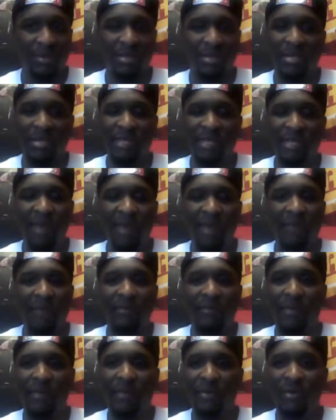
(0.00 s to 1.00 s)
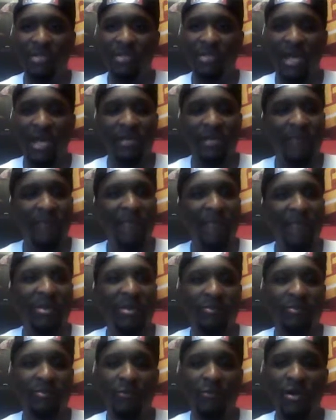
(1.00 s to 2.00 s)
He probably might
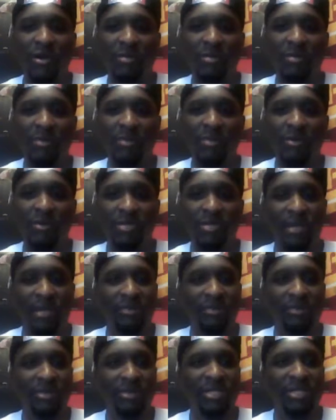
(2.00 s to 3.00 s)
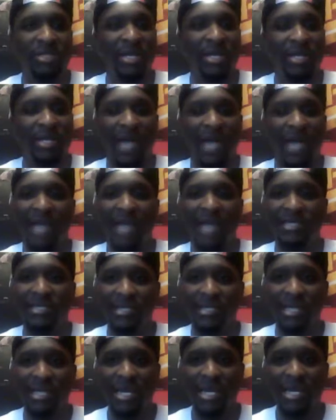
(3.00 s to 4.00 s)
be one of the most unappreciated guys in
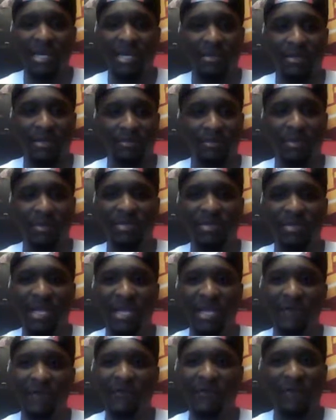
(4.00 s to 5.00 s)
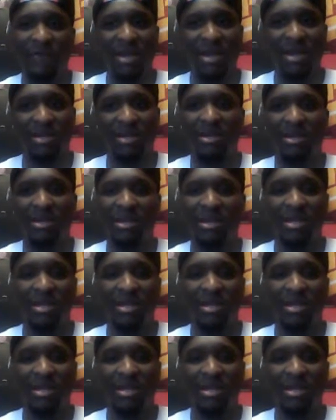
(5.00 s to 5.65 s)
the league. People take him for granted.